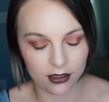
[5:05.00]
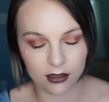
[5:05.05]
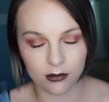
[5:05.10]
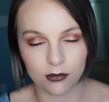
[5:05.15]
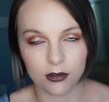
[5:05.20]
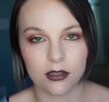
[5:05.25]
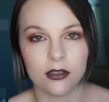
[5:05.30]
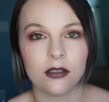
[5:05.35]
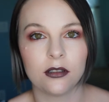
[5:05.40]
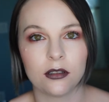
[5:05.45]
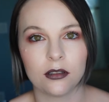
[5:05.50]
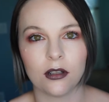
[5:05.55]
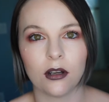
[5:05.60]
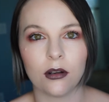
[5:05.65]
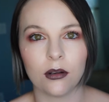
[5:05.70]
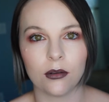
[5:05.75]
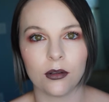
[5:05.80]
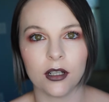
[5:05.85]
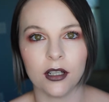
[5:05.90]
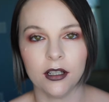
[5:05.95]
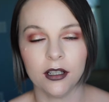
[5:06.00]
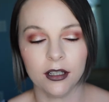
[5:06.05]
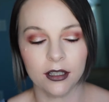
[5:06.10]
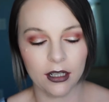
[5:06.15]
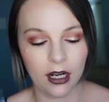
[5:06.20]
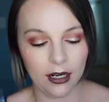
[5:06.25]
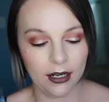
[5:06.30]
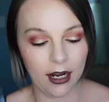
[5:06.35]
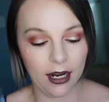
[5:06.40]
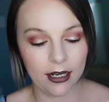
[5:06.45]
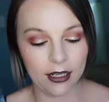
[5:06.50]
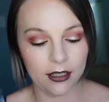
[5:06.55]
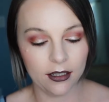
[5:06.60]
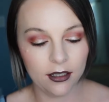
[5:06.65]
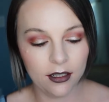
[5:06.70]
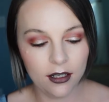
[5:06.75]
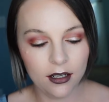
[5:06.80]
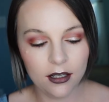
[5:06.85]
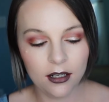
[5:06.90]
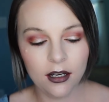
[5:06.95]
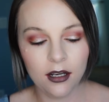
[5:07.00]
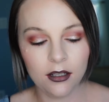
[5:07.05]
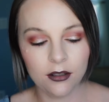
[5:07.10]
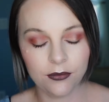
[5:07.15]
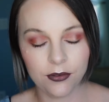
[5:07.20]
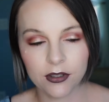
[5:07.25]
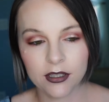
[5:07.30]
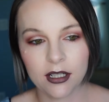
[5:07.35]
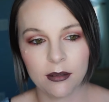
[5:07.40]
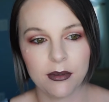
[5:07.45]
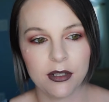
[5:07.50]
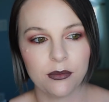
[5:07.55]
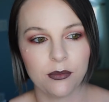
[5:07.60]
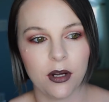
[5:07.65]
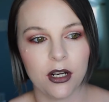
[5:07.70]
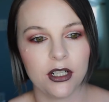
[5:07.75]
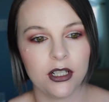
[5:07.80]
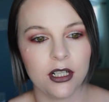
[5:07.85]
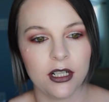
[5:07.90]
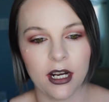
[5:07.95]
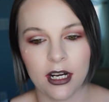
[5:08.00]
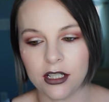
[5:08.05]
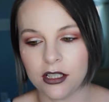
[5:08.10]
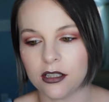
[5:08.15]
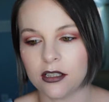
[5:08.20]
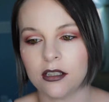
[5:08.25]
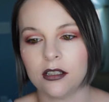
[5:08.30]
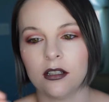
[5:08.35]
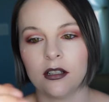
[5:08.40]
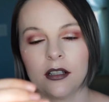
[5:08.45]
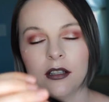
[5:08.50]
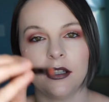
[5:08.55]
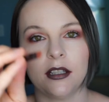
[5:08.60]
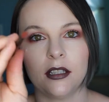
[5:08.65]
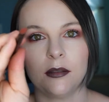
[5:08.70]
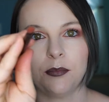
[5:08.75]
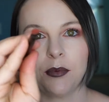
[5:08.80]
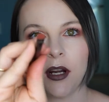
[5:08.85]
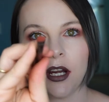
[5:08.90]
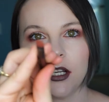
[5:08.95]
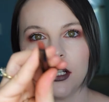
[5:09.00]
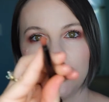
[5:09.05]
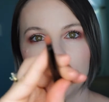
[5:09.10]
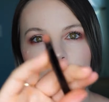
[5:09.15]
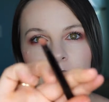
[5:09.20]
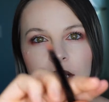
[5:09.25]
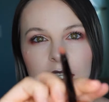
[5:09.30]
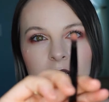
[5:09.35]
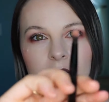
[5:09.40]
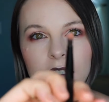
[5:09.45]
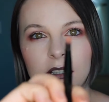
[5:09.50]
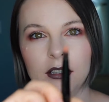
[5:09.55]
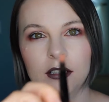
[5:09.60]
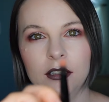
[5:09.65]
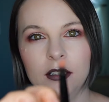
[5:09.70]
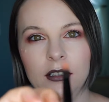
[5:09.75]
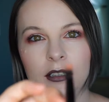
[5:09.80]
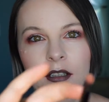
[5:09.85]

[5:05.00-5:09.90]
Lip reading: It was so good. And first time I swatched it, I just took this brush right here,